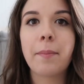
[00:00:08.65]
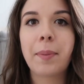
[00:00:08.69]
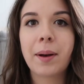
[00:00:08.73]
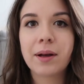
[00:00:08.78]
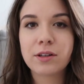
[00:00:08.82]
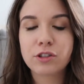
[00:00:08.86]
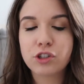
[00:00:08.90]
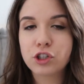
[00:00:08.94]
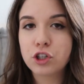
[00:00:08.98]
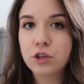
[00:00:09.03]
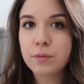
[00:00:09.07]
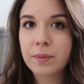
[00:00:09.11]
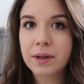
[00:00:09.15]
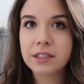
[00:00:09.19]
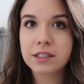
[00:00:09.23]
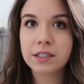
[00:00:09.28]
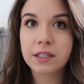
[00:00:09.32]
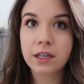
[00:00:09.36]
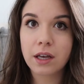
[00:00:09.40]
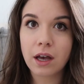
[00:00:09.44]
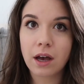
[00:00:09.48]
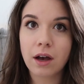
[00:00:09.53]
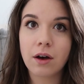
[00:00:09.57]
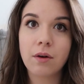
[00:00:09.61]
About 2
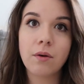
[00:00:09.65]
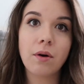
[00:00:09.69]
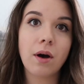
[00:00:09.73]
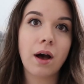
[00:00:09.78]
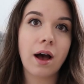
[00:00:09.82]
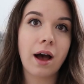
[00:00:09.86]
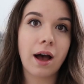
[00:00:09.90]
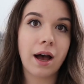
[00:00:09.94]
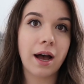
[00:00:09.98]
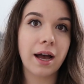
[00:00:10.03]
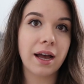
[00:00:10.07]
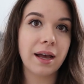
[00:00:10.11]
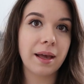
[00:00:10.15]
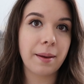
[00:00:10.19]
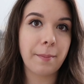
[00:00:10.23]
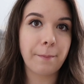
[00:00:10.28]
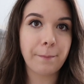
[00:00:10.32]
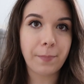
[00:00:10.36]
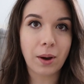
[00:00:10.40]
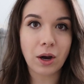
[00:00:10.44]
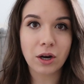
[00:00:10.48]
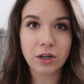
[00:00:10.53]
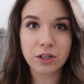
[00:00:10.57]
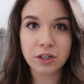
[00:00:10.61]
months ago, I
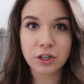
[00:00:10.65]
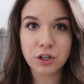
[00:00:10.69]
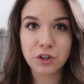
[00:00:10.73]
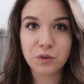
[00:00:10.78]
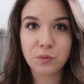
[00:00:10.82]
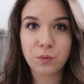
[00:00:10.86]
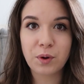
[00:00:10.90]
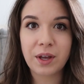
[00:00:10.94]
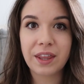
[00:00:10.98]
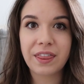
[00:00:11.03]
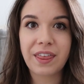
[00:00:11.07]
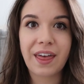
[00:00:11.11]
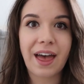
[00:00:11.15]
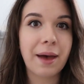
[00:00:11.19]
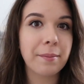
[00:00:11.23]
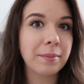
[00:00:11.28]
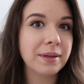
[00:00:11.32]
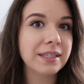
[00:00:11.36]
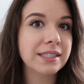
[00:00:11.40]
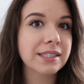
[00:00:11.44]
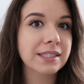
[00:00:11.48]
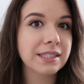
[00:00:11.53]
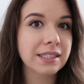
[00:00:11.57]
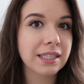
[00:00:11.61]
partnered with
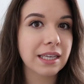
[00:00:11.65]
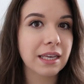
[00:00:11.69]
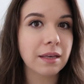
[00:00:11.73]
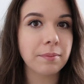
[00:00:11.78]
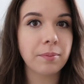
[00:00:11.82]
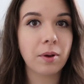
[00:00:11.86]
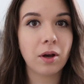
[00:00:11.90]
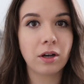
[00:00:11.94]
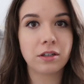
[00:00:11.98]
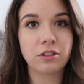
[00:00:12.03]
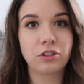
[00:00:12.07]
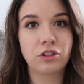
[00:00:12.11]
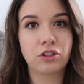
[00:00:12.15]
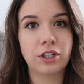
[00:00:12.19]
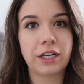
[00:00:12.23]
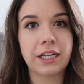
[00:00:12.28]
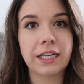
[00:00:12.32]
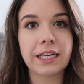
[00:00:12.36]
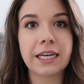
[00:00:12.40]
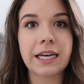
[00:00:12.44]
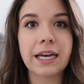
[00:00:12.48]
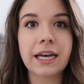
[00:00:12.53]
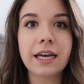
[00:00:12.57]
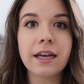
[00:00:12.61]
Emma Sleep
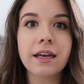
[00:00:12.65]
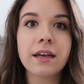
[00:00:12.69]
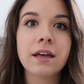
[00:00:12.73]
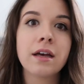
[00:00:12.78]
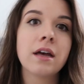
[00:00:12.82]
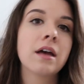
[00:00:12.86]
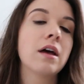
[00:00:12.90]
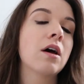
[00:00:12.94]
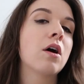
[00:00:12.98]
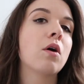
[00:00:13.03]
Australia,